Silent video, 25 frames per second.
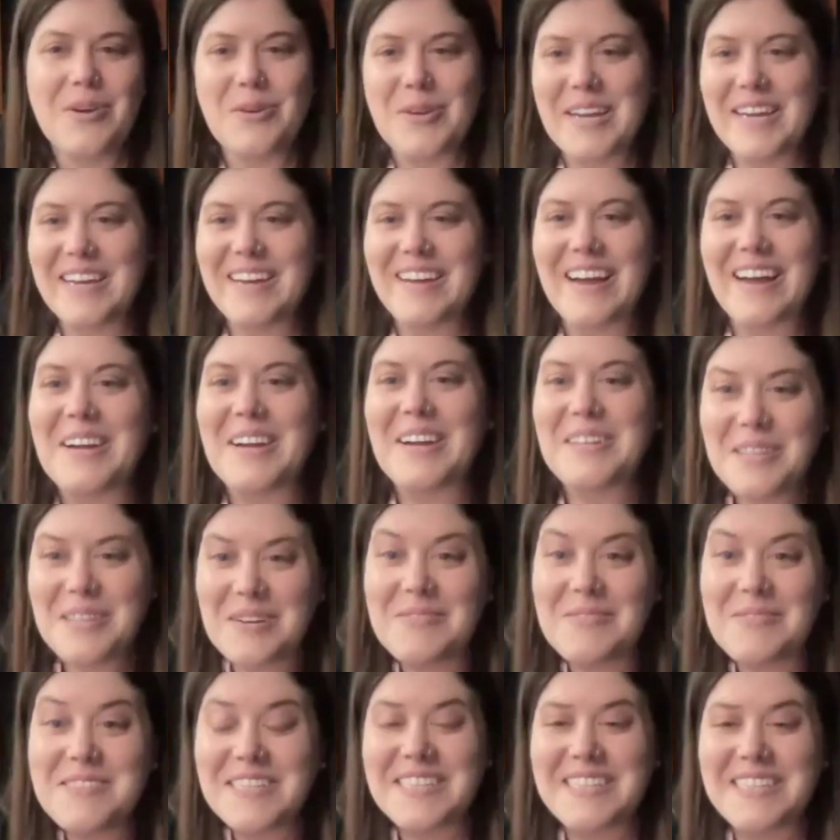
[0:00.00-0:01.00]
Okay, I
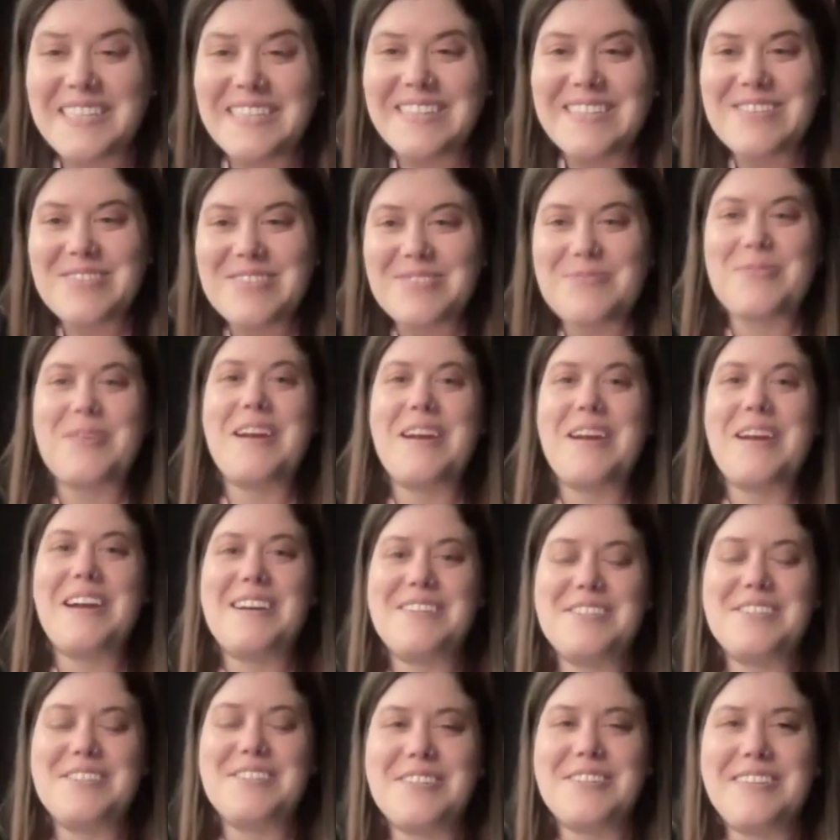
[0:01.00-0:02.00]
love telling this story
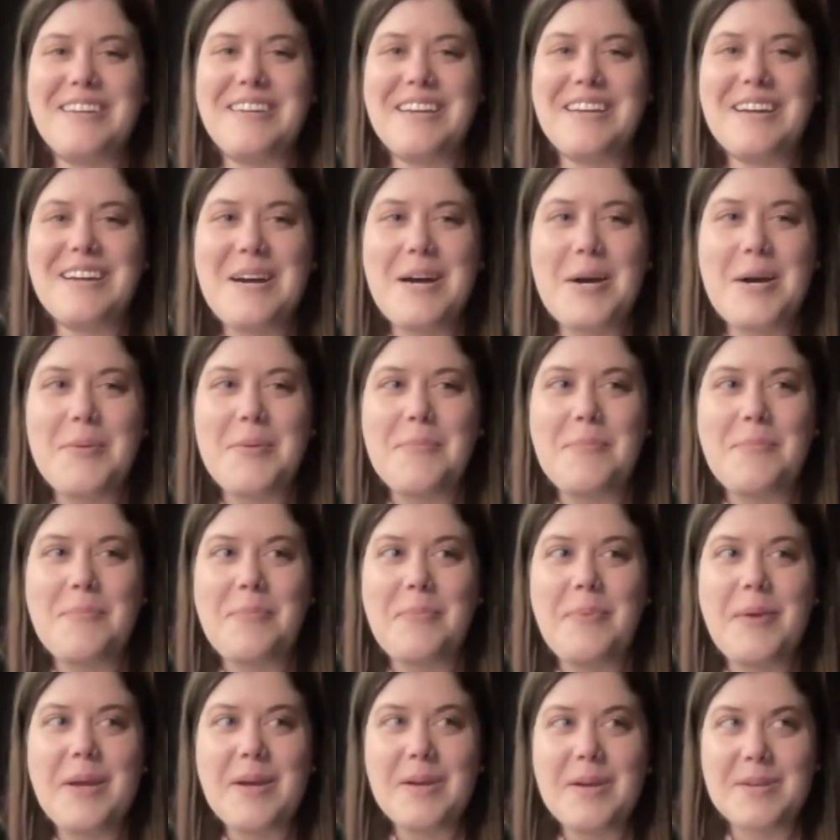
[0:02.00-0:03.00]
actually,
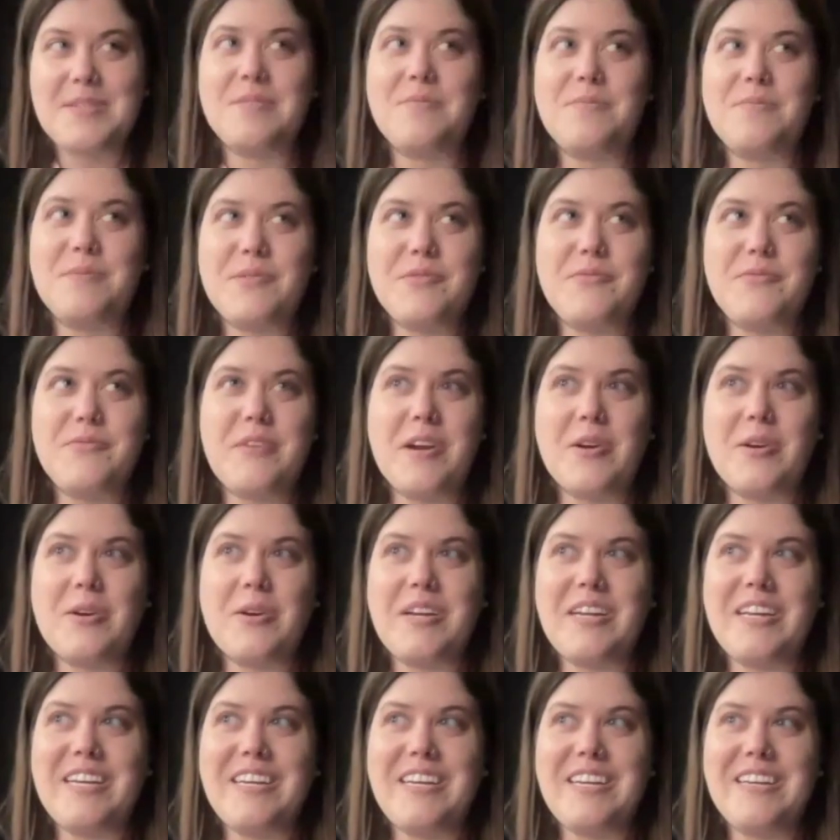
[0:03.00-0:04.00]
um, because it was
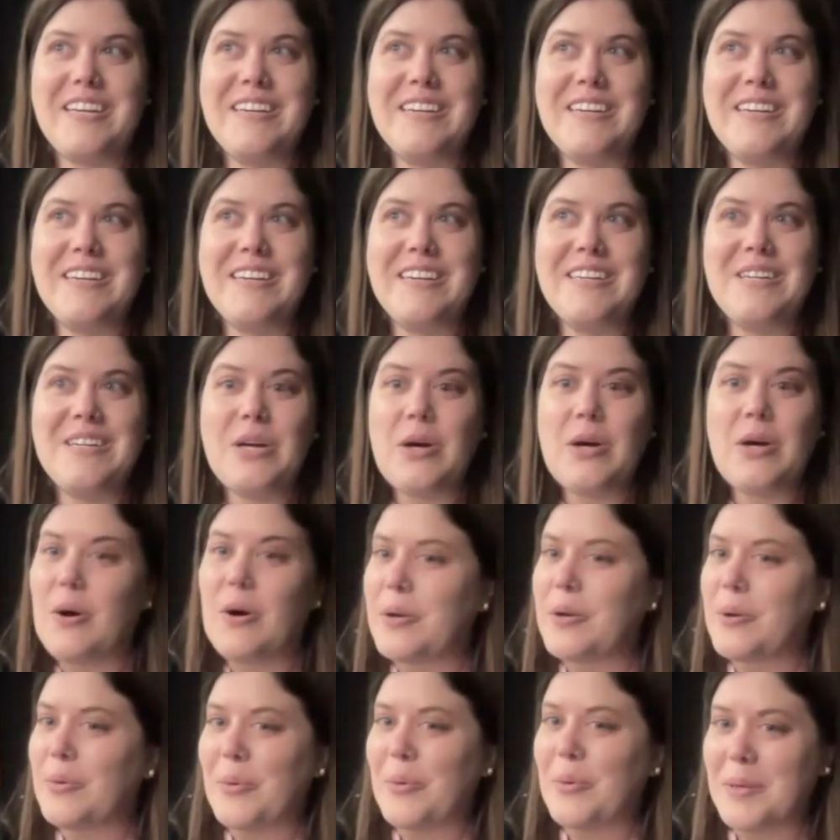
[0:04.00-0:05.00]
very
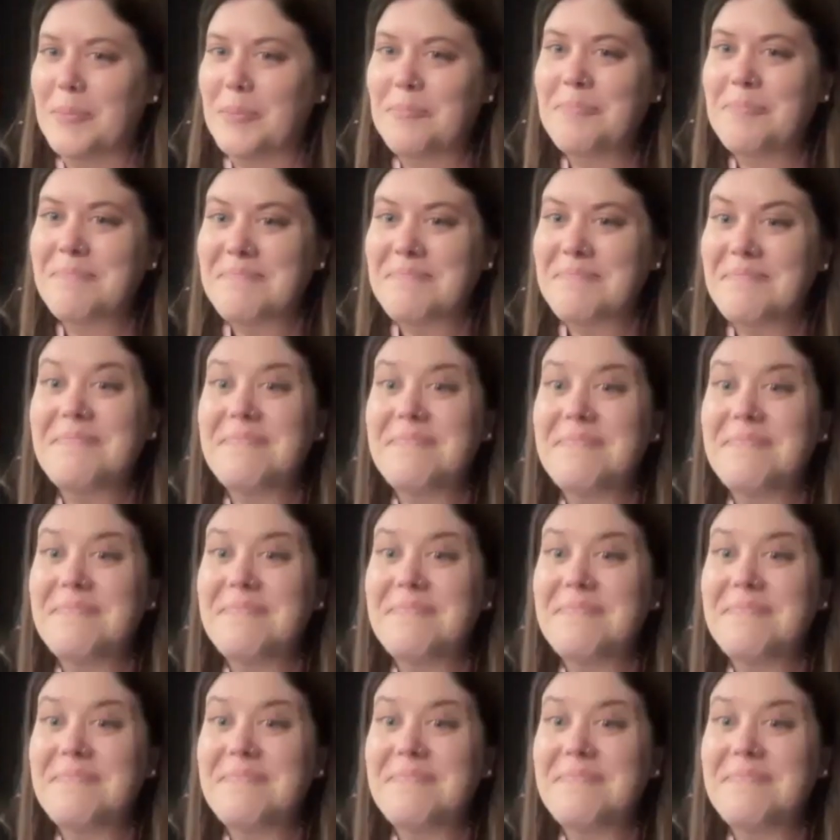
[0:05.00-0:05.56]
on a whim.